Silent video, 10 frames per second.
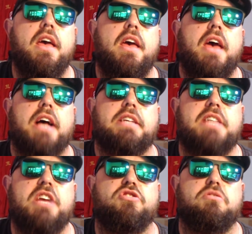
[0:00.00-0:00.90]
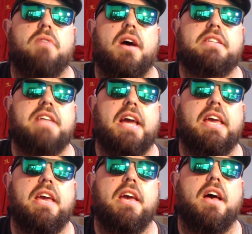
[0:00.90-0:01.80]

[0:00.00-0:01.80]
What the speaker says: our central defensive